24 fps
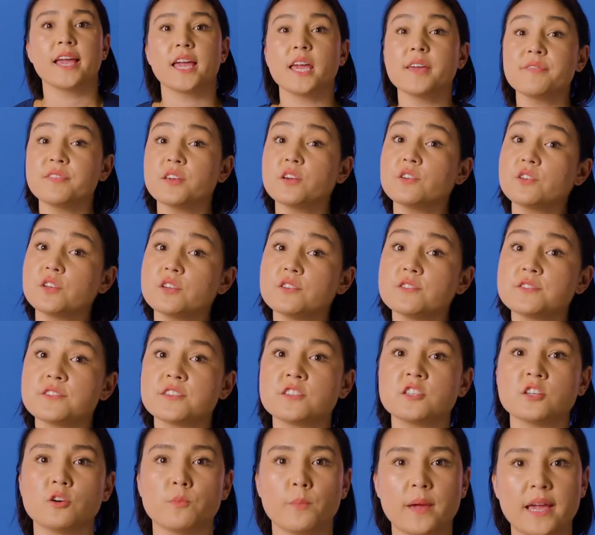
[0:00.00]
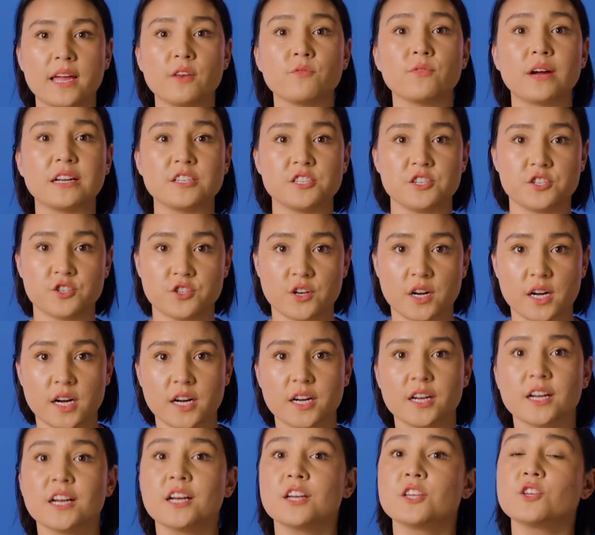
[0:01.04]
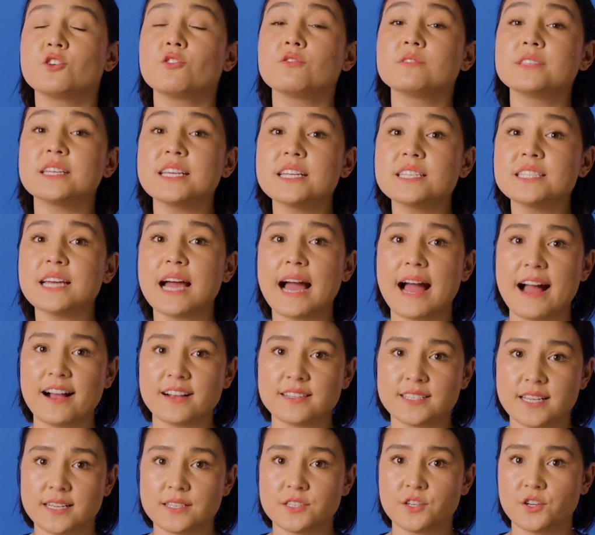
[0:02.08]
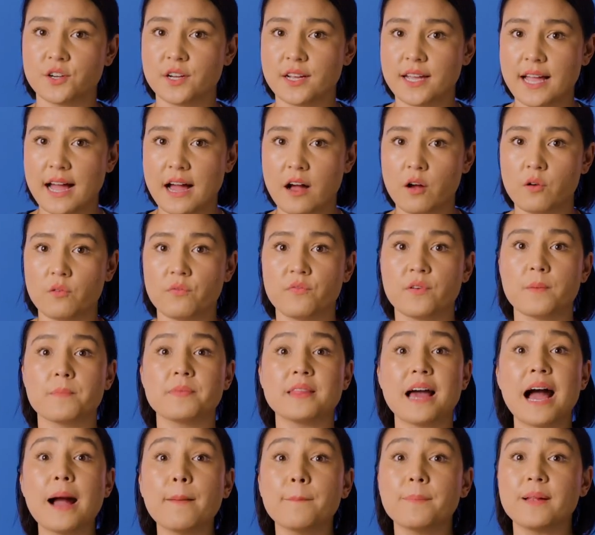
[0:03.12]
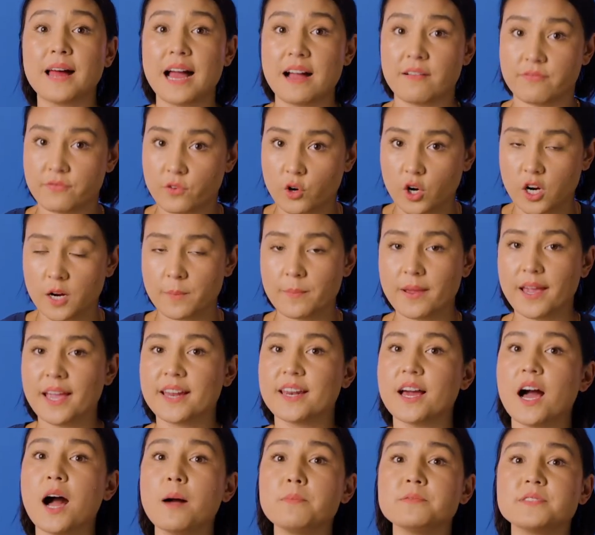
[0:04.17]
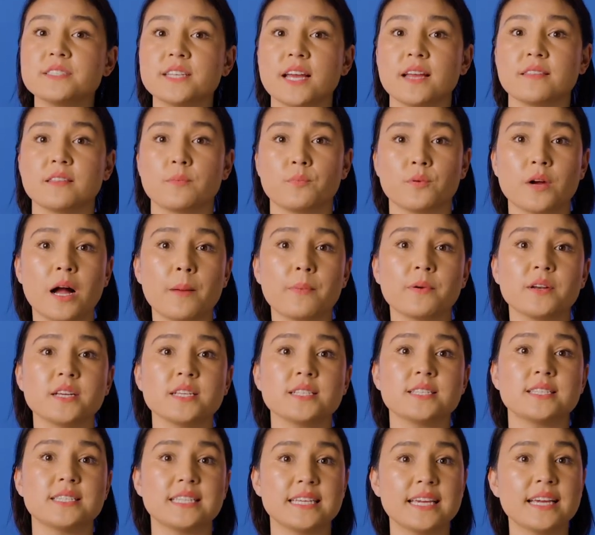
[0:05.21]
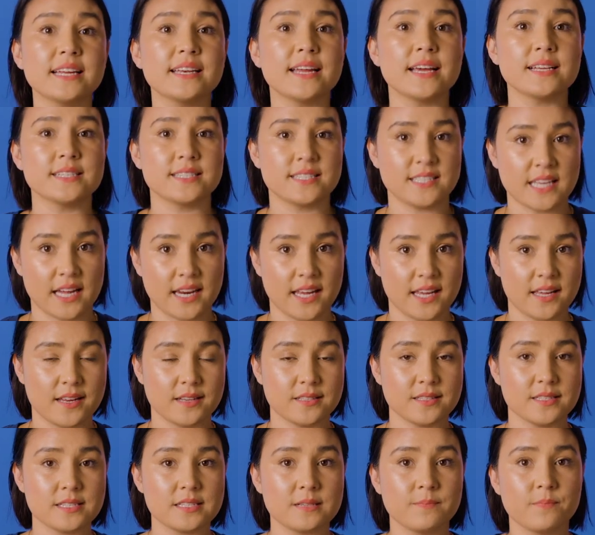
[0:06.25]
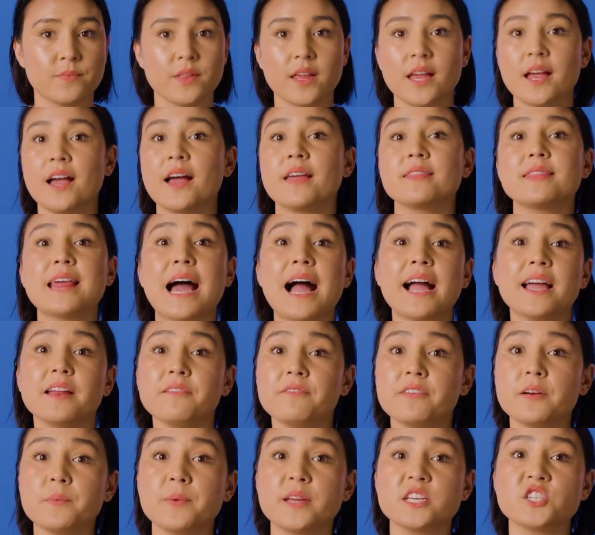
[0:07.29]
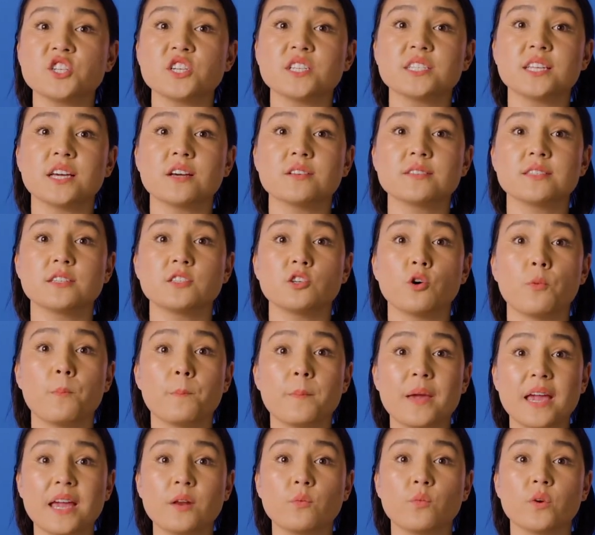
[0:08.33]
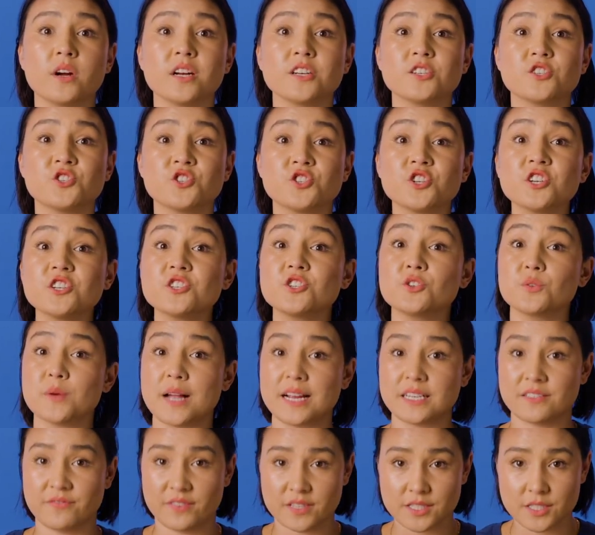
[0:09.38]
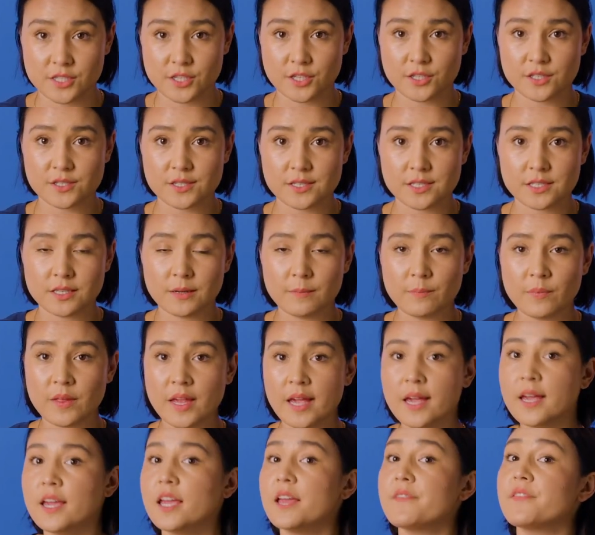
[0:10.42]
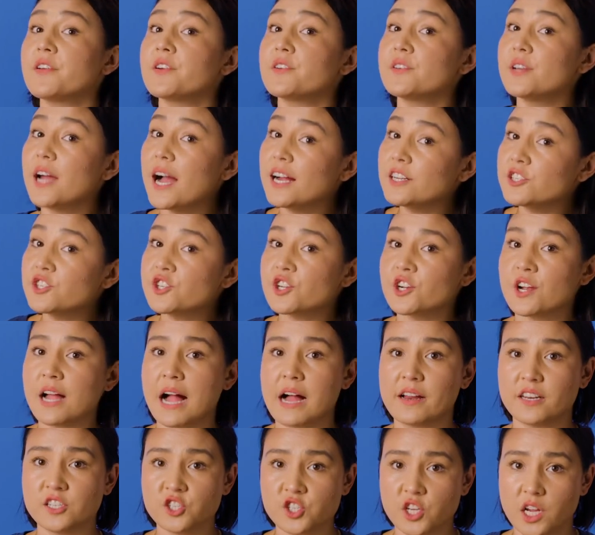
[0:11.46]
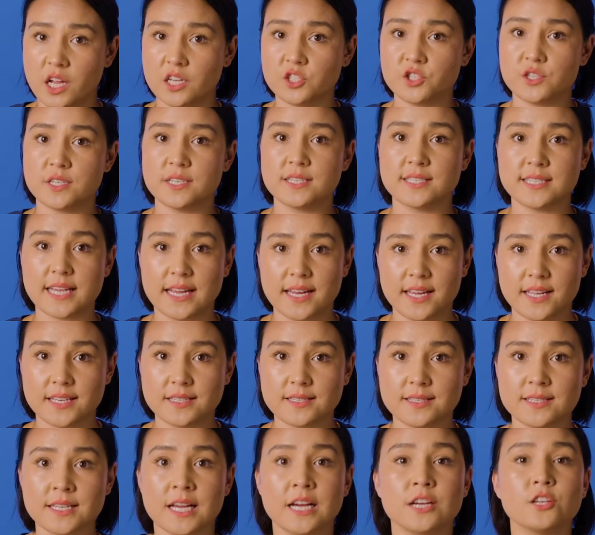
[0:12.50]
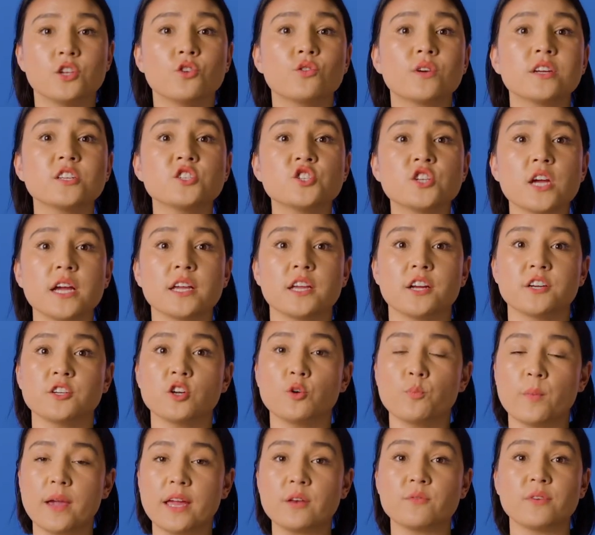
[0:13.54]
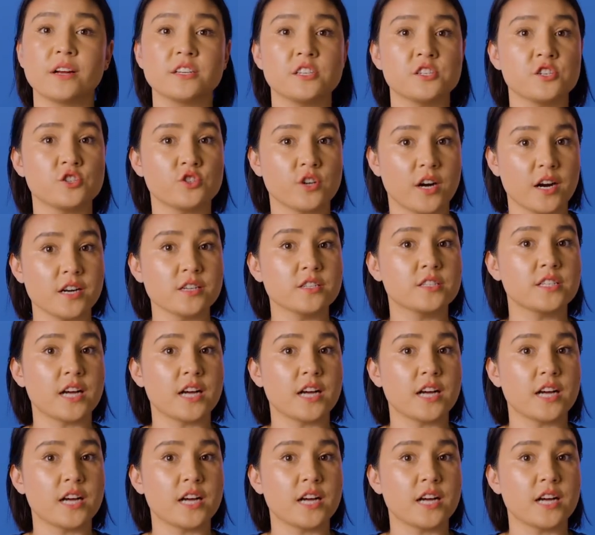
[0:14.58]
If you used a domain registrar, you'll need to access your account from that platform and update the property's DNS settings. That information tells the domain where it should direct visitors. If you're not sure how to change these settings, you can check your domain registrar's